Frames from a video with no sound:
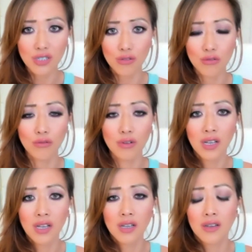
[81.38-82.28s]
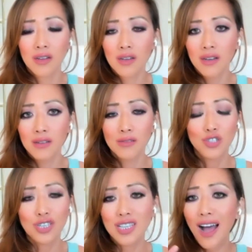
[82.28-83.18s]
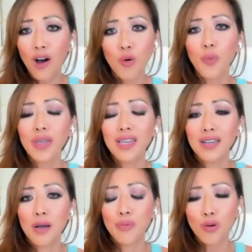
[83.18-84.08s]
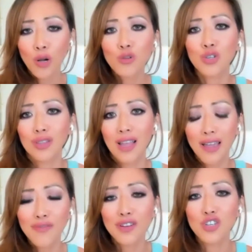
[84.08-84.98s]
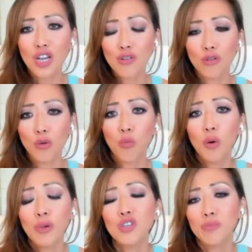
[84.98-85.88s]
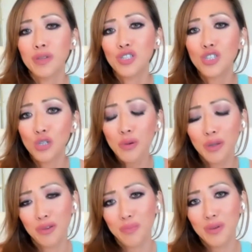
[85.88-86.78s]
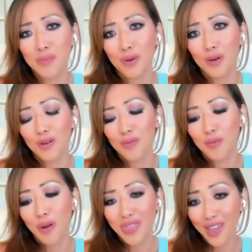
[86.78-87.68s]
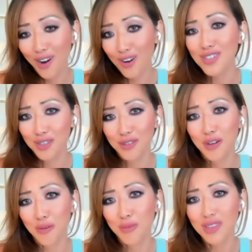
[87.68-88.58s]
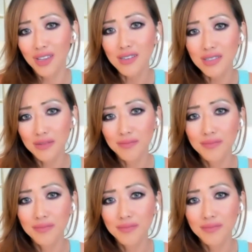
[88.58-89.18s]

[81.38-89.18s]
to just how we approach life in general and what we should be doing with people when they are still here with us.